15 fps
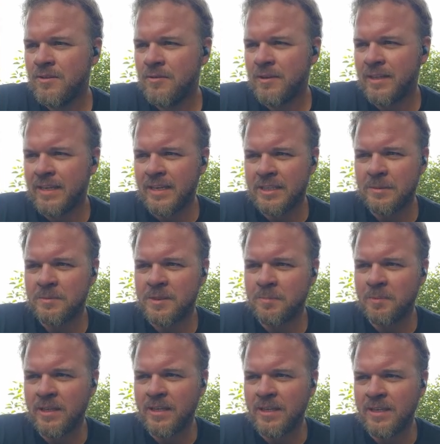So I get some
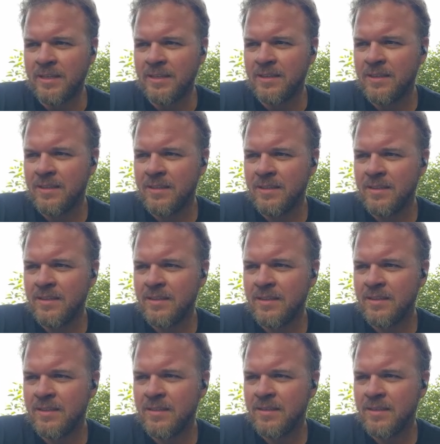speed,
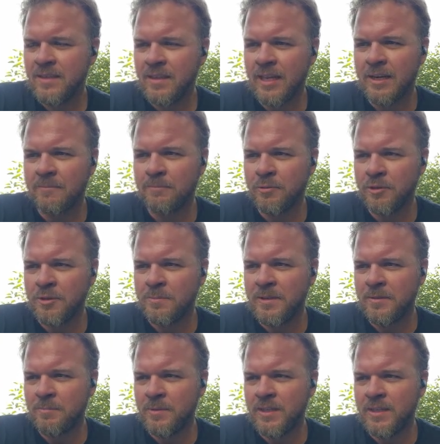let him push
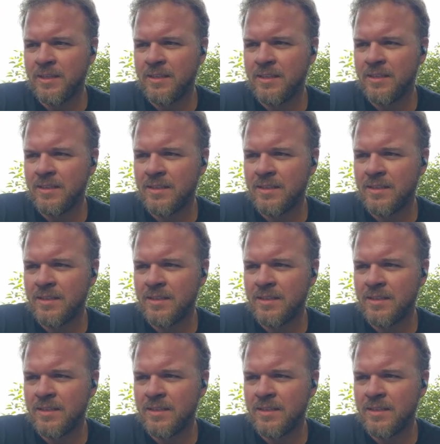me a bit.